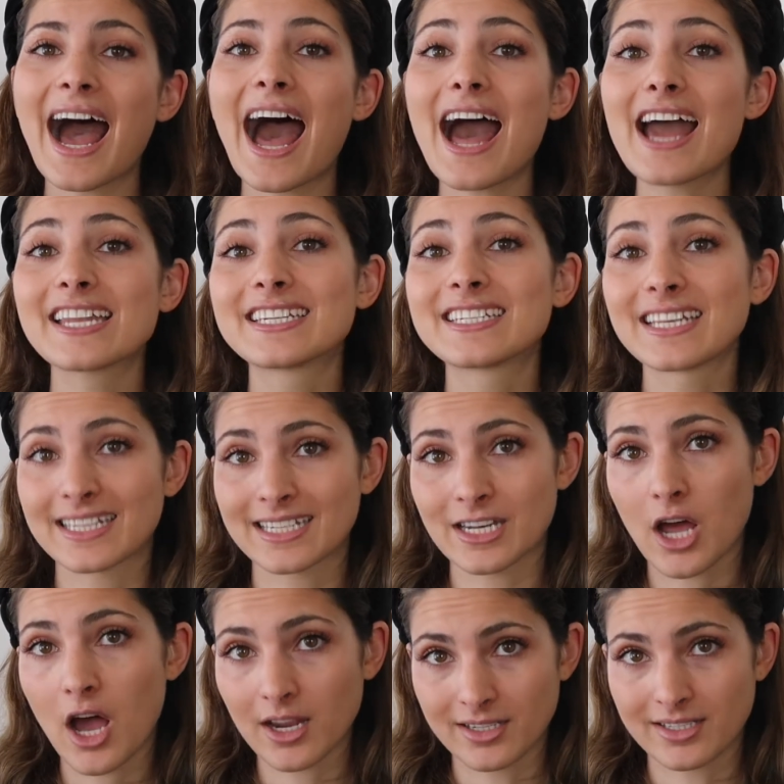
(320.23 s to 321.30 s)
I did
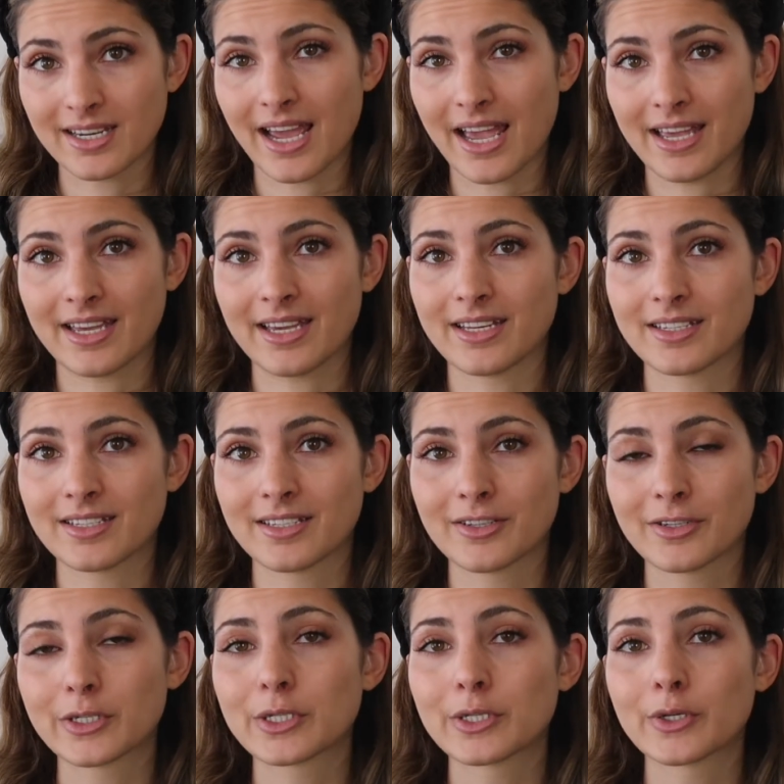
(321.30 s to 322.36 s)
not take it
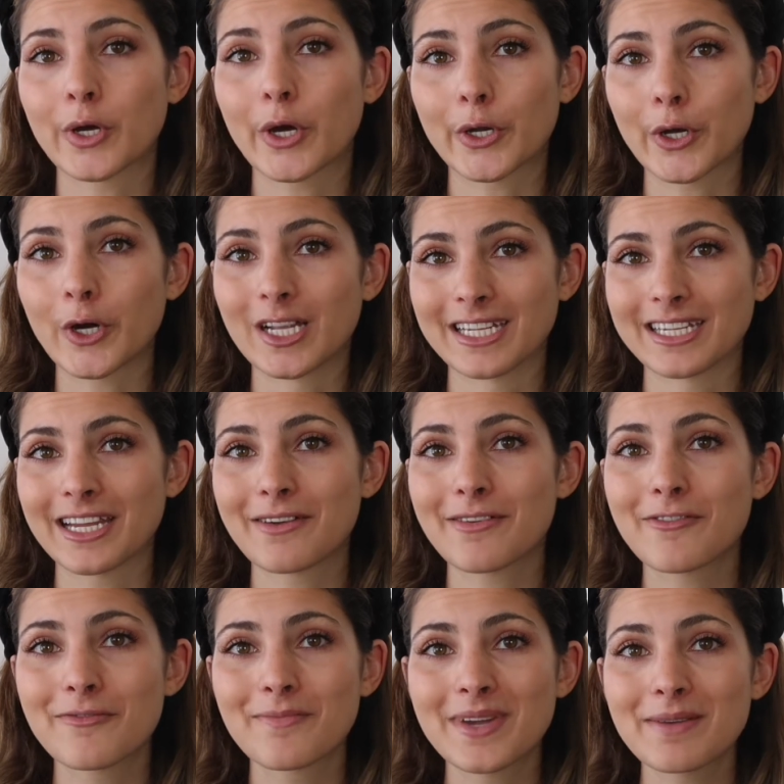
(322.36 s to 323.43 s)
on holiday
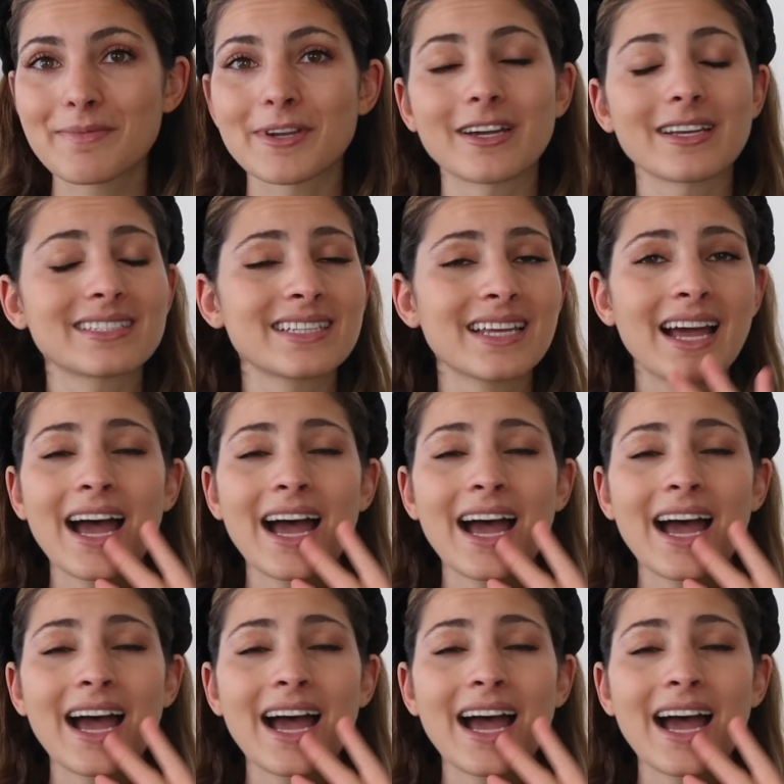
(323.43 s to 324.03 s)
with me because